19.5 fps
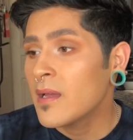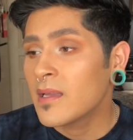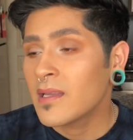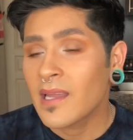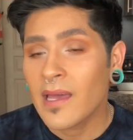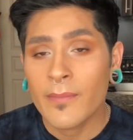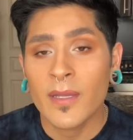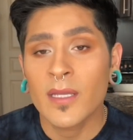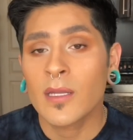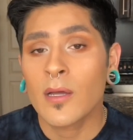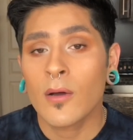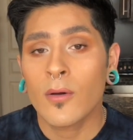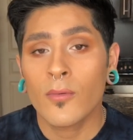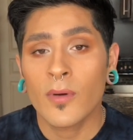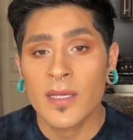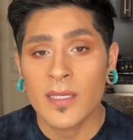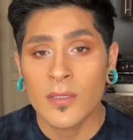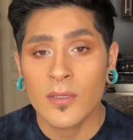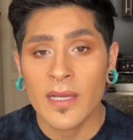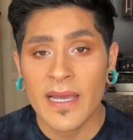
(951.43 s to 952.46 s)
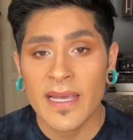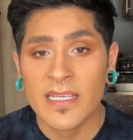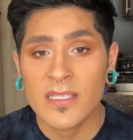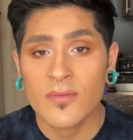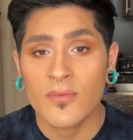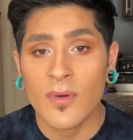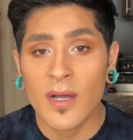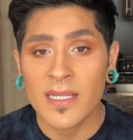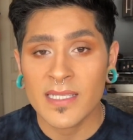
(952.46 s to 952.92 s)
Let me know what you
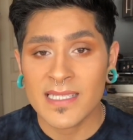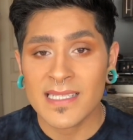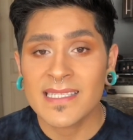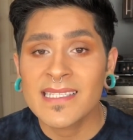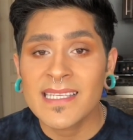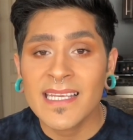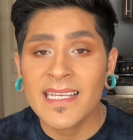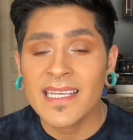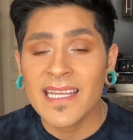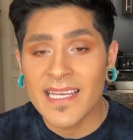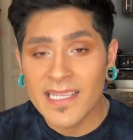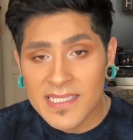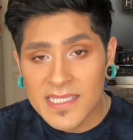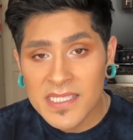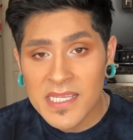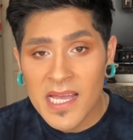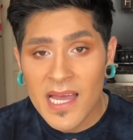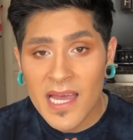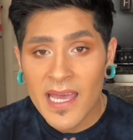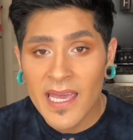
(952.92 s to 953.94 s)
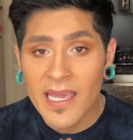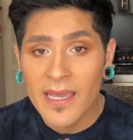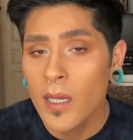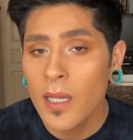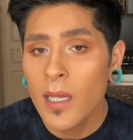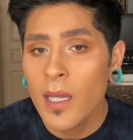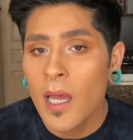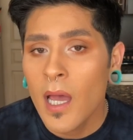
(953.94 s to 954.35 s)
guys want to see next time.